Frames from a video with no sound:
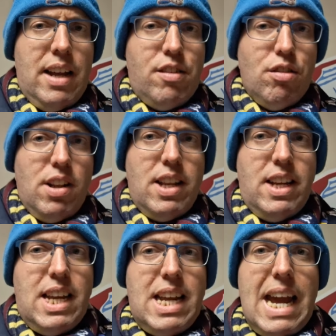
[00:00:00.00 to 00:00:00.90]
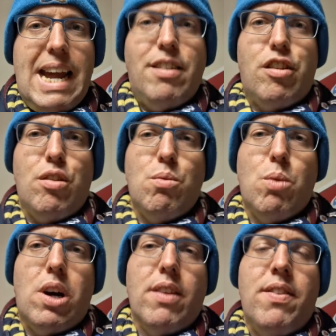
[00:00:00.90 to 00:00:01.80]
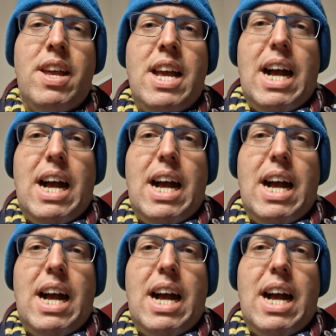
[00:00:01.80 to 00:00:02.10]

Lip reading: took the lead again 2-1,